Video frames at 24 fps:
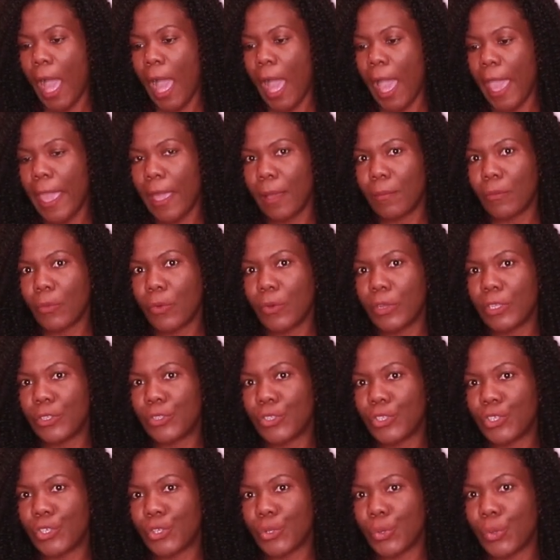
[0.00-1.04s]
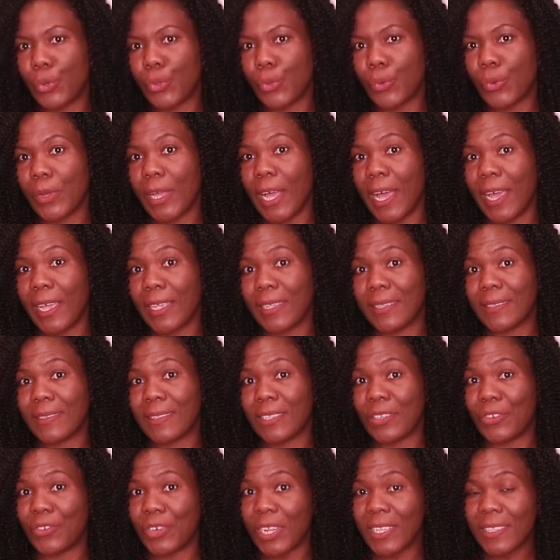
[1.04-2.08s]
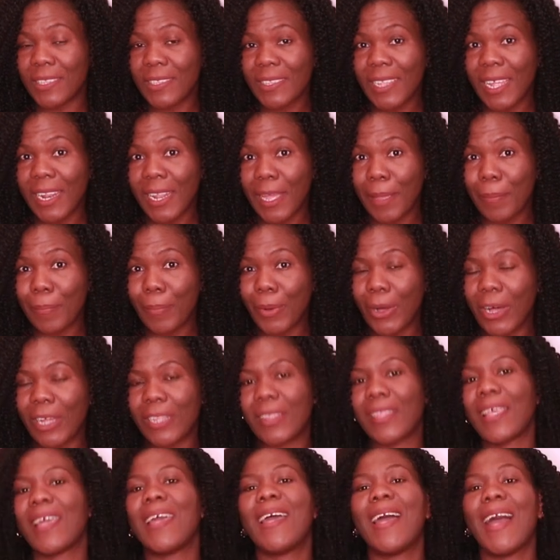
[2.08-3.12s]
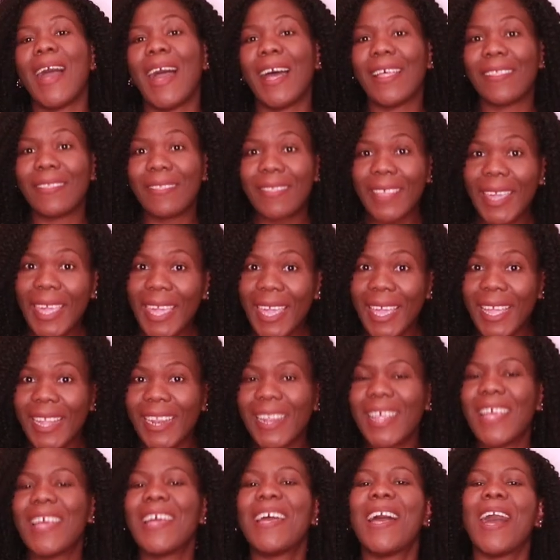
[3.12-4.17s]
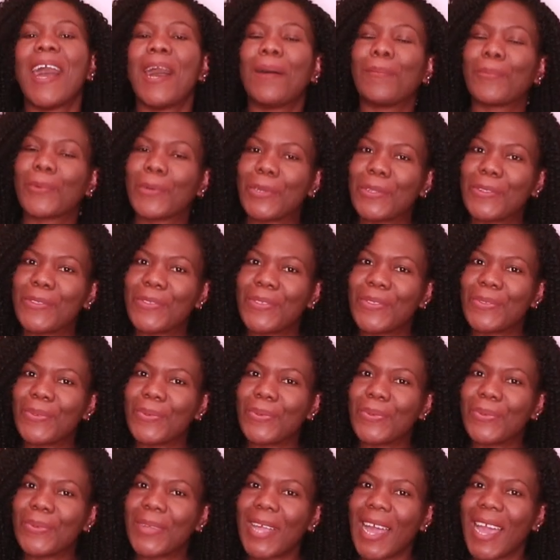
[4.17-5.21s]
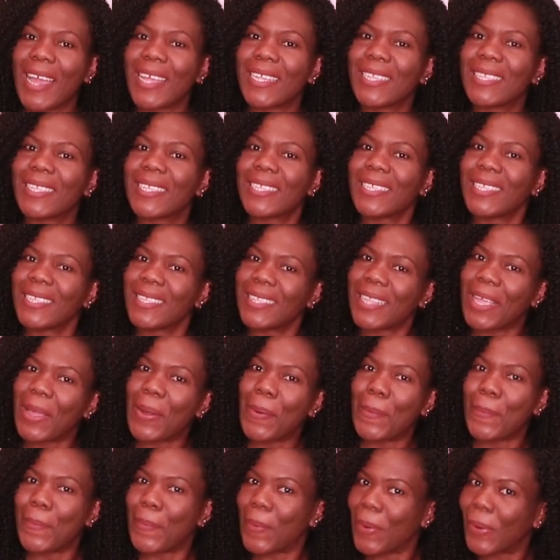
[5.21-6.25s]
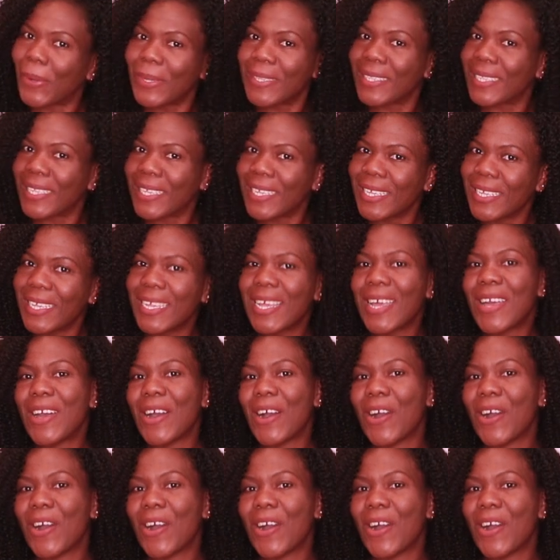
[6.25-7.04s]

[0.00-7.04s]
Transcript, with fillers: I am going to show you guys the dresses that I bought and then I'm going to do you guys the unboxing